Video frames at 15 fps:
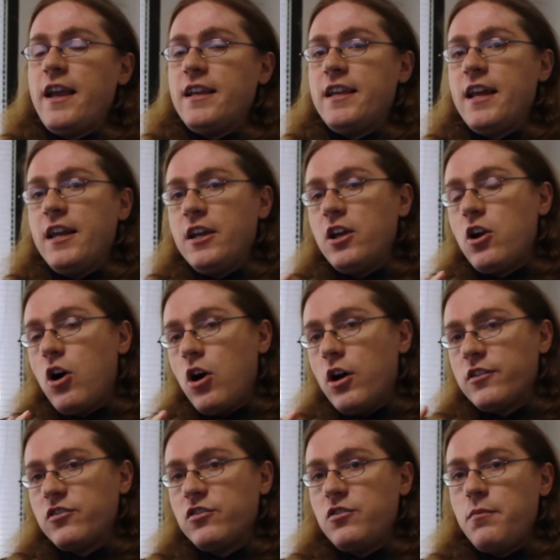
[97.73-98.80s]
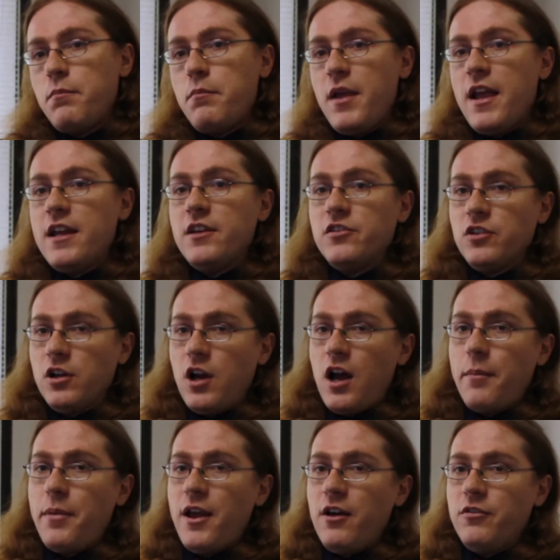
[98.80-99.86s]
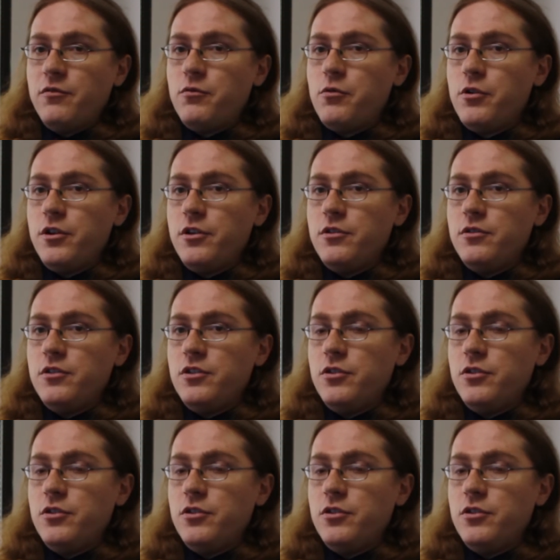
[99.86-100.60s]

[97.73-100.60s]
and get it custom made as a compound for you.